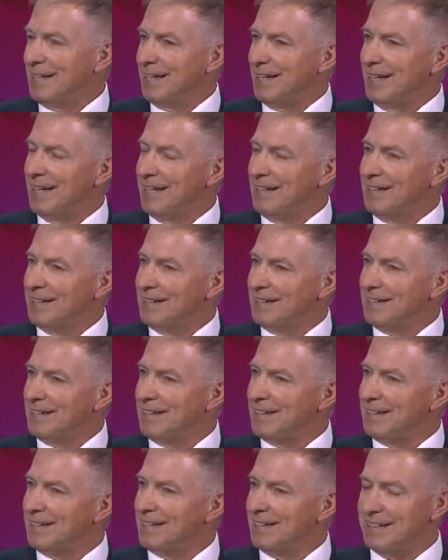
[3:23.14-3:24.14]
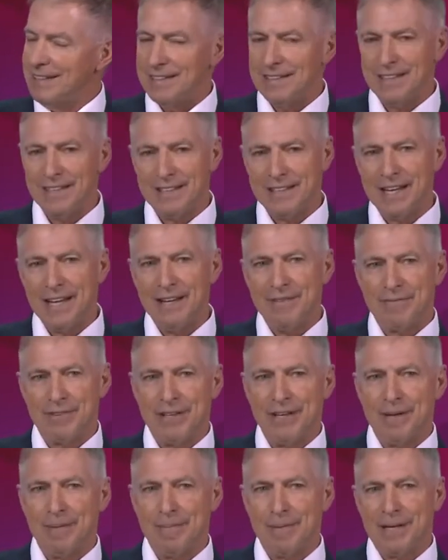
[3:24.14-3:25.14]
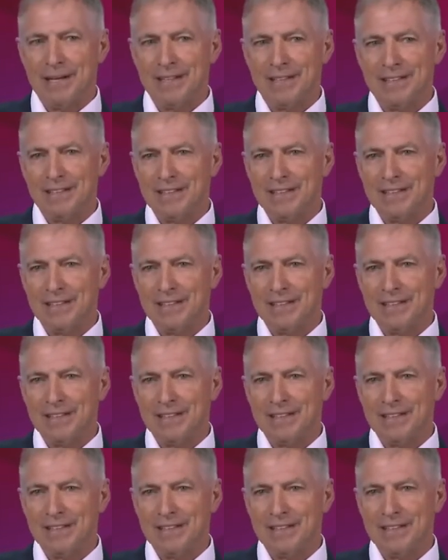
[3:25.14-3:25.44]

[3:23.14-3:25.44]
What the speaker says: and it gave them